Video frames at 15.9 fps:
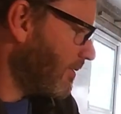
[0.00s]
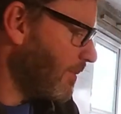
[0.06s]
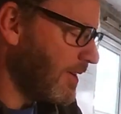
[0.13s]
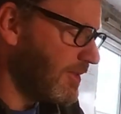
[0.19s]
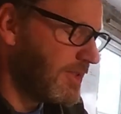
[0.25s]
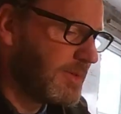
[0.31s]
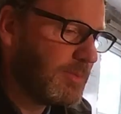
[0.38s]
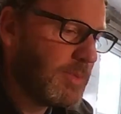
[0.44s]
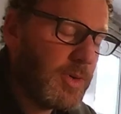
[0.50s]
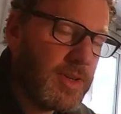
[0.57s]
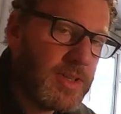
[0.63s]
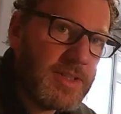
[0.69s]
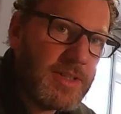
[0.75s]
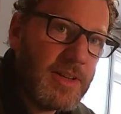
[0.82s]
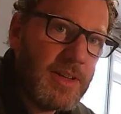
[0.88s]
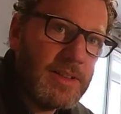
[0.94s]
mounting
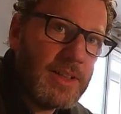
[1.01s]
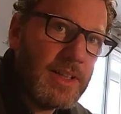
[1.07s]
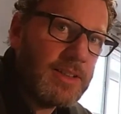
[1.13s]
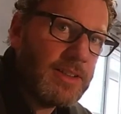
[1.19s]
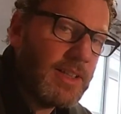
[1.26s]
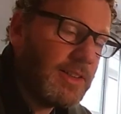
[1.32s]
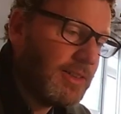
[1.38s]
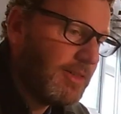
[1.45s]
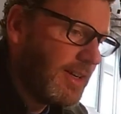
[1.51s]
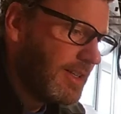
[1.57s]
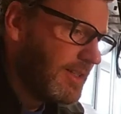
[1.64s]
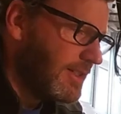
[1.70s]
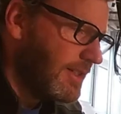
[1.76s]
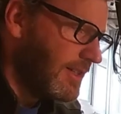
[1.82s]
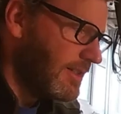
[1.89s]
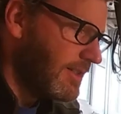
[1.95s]
points and all that, and the
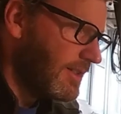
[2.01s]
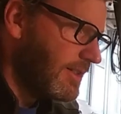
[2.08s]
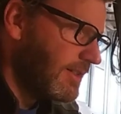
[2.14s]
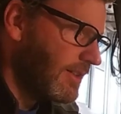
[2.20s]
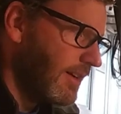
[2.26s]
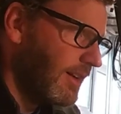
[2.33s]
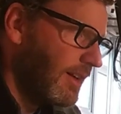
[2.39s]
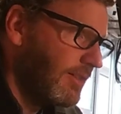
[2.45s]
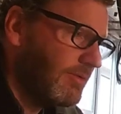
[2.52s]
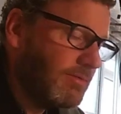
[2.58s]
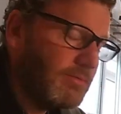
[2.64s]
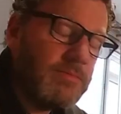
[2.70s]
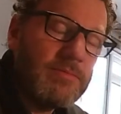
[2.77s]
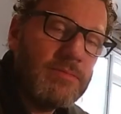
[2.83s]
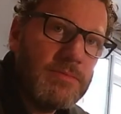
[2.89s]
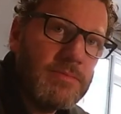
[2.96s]
rest is kind of,
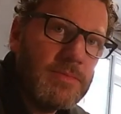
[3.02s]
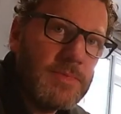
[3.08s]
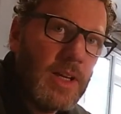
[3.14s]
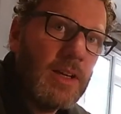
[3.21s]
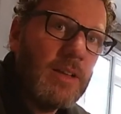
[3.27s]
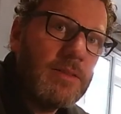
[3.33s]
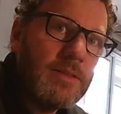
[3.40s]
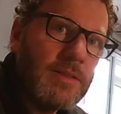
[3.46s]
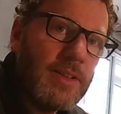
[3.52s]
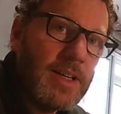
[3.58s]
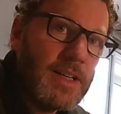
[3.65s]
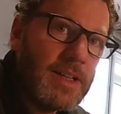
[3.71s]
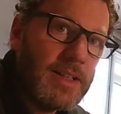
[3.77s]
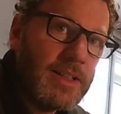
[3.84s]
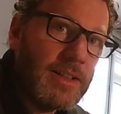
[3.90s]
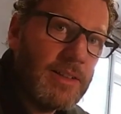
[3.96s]
yeah,
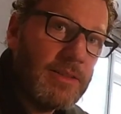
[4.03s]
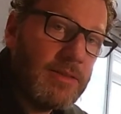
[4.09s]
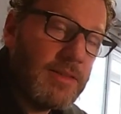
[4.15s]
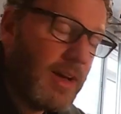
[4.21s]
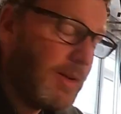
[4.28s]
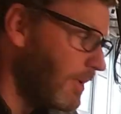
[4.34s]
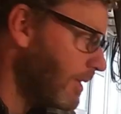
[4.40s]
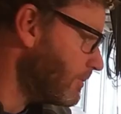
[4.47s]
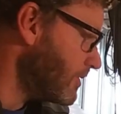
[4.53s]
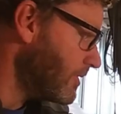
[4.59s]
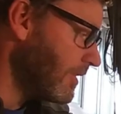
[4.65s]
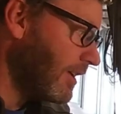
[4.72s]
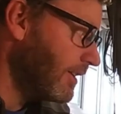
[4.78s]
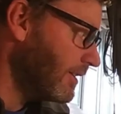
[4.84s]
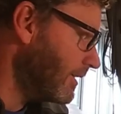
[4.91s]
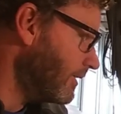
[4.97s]
very little. I'm doing
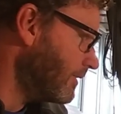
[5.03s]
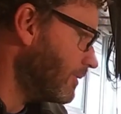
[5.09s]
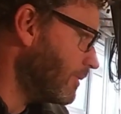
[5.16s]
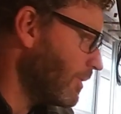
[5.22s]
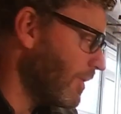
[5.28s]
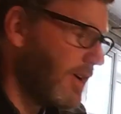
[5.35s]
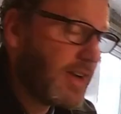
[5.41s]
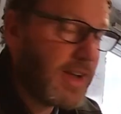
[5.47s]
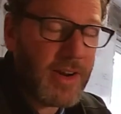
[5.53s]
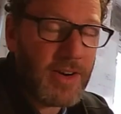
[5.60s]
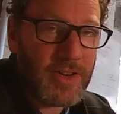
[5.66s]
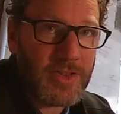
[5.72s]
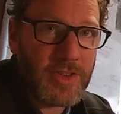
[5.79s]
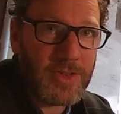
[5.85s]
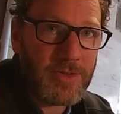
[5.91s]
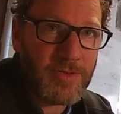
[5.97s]
all the work
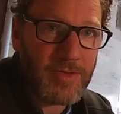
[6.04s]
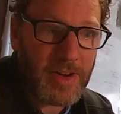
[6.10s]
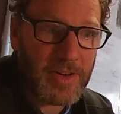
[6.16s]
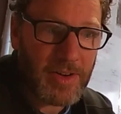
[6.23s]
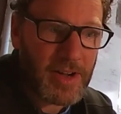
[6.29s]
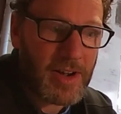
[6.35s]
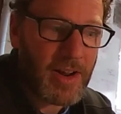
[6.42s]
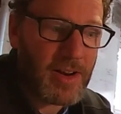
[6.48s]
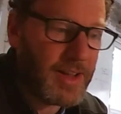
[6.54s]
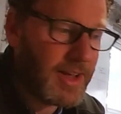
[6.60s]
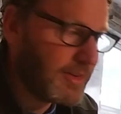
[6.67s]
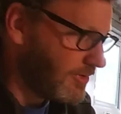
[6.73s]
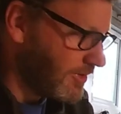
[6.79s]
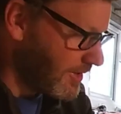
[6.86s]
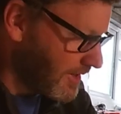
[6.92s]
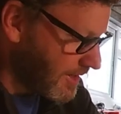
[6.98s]
here, just figuring it all
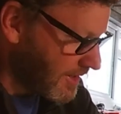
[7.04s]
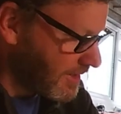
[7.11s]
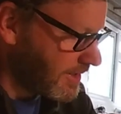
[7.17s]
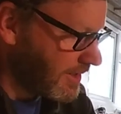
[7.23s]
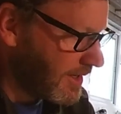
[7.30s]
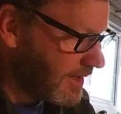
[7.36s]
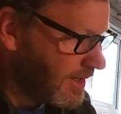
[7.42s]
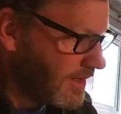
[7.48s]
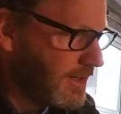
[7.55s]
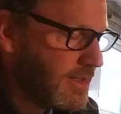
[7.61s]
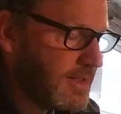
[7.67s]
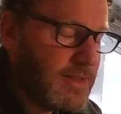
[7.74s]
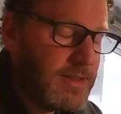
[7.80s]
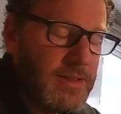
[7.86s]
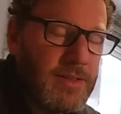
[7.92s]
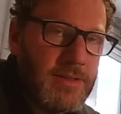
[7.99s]
out for this.
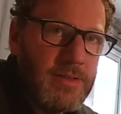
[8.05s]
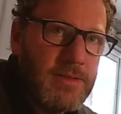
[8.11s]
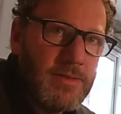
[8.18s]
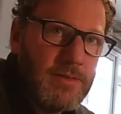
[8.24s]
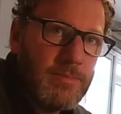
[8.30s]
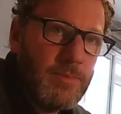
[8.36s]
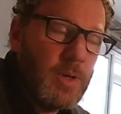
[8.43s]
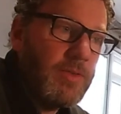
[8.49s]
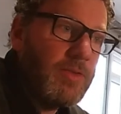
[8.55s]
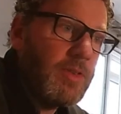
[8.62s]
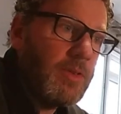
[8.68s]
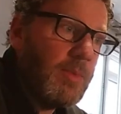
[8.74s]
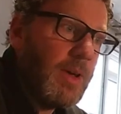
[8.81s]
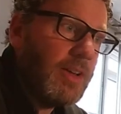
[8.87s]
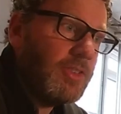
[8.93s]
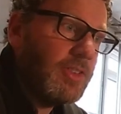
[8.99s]
But if you
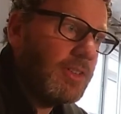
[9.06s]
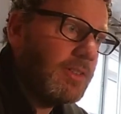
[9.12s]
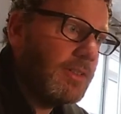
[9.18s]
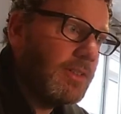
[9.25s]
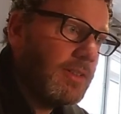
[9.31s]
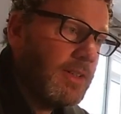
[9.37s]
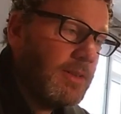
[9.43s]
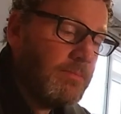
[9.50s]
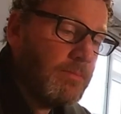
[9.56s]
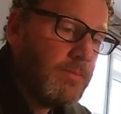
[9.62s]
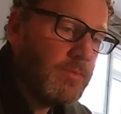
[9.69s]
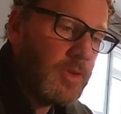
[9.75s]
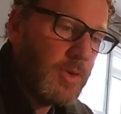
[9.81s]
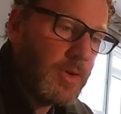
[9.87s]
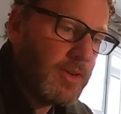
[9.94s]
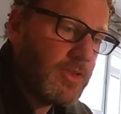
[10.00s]
imagine
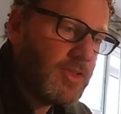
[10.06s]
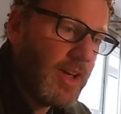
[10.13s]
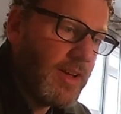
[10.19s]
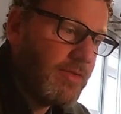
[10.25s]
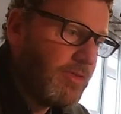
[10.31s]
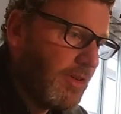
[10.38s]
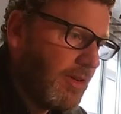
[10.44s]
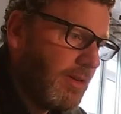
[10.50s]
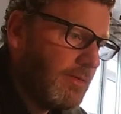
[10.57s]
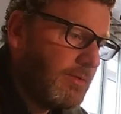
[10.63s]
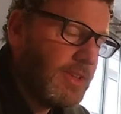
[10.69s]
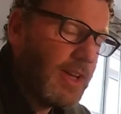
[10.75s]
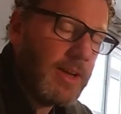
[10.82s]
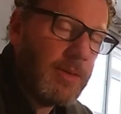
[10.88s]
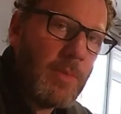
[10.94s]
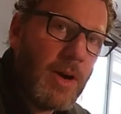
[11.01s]
doing a, say, for
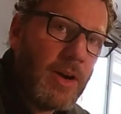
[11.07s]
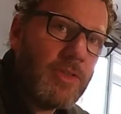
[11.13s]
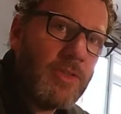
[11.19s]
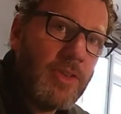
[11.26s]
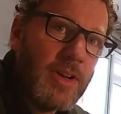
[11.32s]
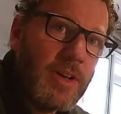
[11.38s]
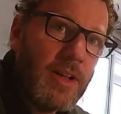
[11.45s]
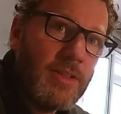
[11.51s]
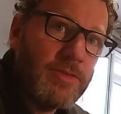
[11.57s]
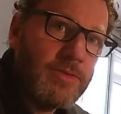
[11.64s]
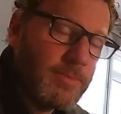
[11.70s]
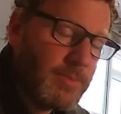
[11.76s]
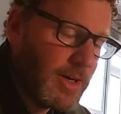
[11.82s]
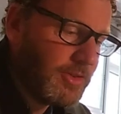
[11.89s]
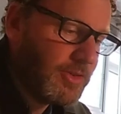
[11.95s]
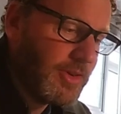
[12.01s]
take Mark III
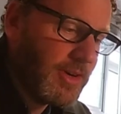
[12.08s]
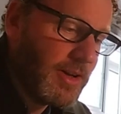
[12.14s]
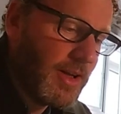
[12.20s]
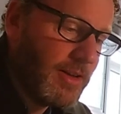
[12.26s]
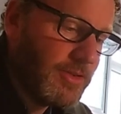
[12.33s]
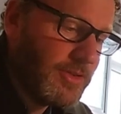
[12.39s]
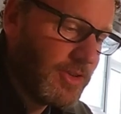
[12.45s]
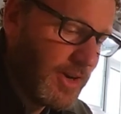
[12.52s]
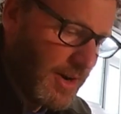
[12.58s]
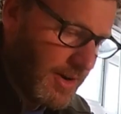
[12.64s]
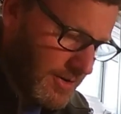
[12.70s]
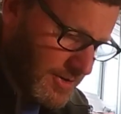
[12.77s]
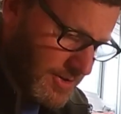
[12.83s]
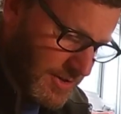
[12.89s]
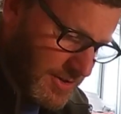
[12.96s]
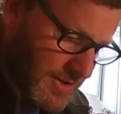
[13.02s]
Golf
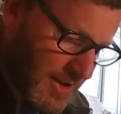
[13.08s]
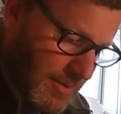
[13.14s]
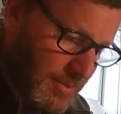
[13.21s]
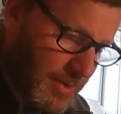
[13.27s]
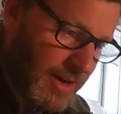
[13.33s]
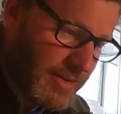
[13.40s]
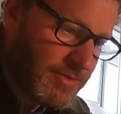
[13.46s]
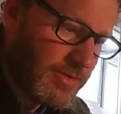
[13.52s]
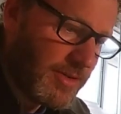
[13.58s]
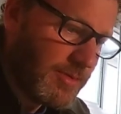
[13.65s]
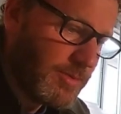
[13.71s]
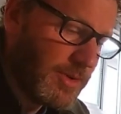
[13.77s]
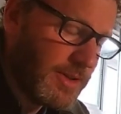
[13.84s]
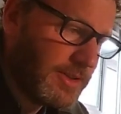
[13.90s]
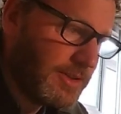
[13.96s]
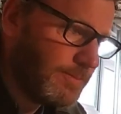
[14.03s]
shares the same
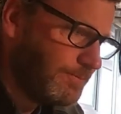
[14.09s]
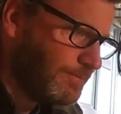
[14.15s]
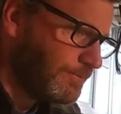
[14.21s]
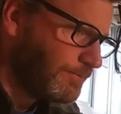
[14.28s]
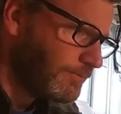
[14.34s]
platform with